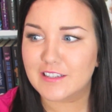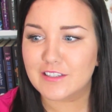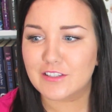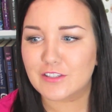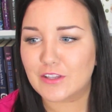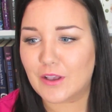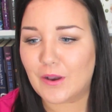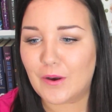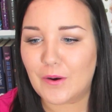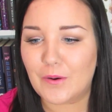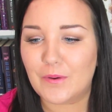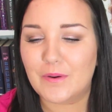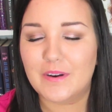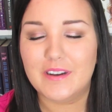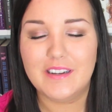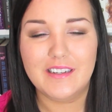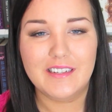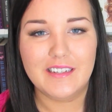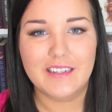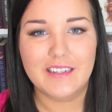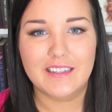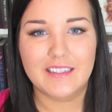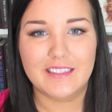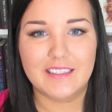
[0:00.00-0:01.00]
So
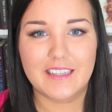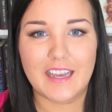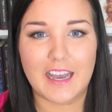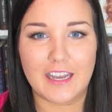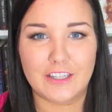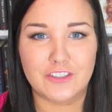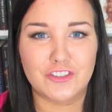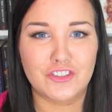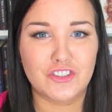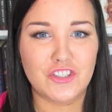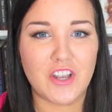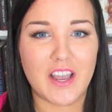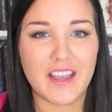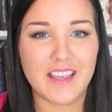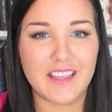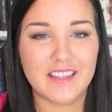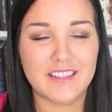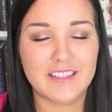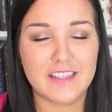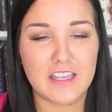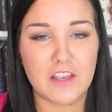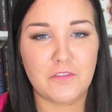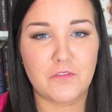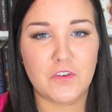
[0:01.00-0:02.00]
yeah, check
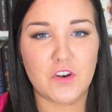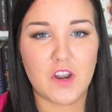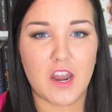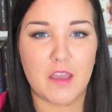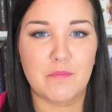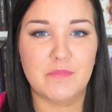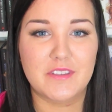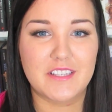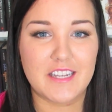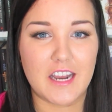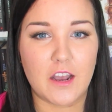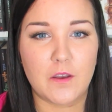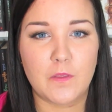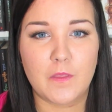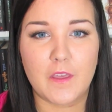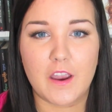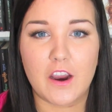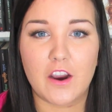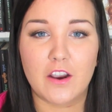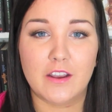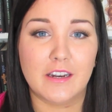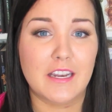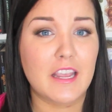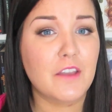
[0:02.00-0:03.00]
and see if your name is down
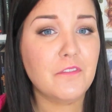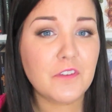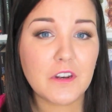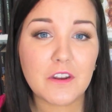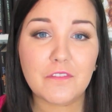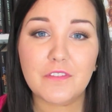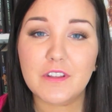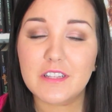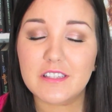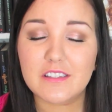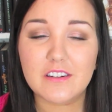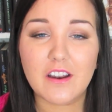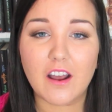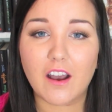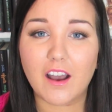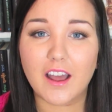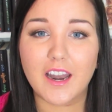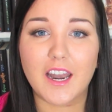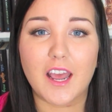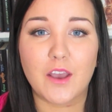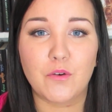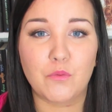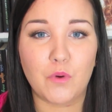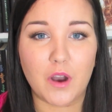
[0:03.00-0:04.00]
there, and even if it's
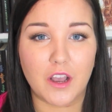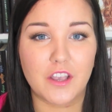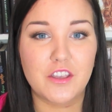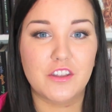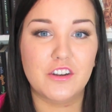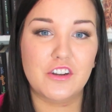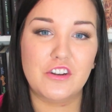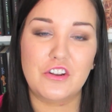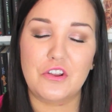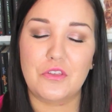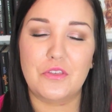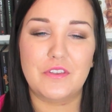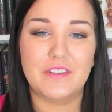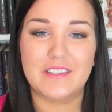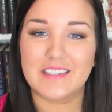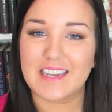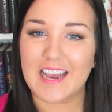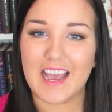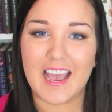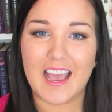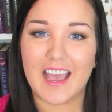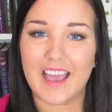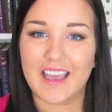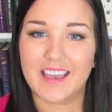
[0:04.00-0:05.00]
not, I want you to do this
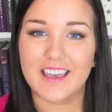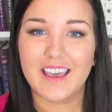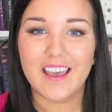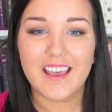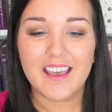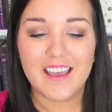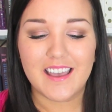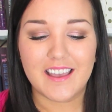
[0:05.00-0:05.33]
tag.